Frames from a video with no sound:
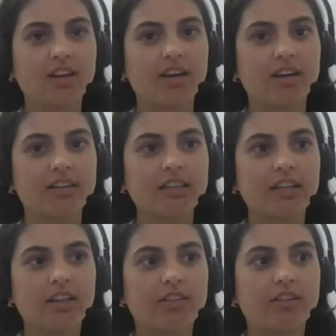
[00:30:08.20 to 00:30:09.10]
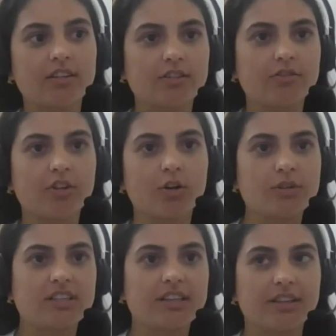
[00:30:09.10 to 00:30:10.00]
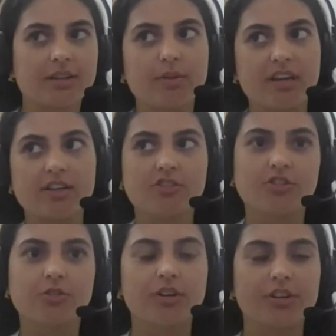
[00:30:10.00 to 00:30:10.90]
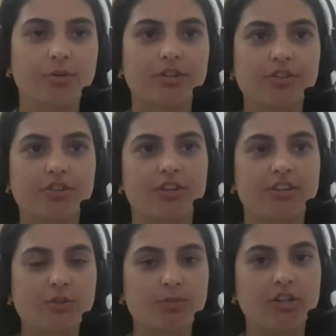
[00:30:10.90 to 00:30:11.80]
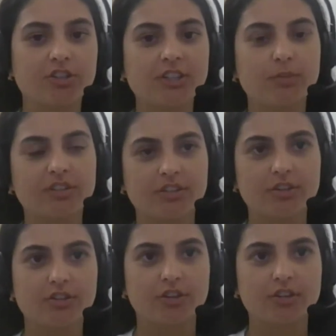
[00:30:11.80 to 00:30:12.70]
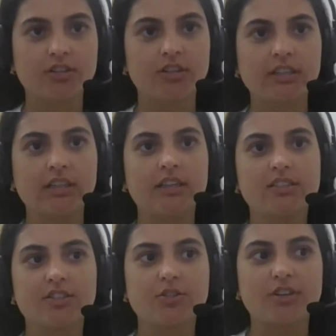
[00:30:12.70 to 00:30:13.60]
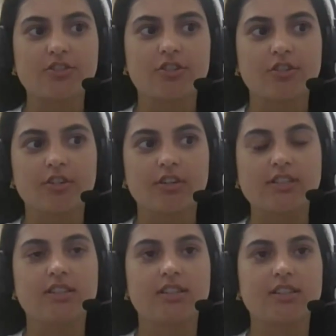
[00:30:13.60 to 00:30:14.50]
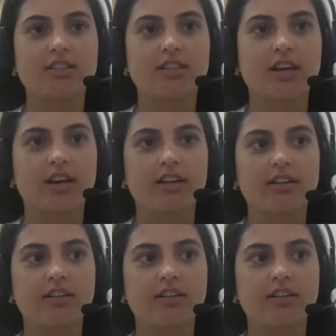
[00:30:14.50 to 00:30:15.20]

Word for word: that the flow is like the main issue when you are starting this project, but is there a certain situation or instance that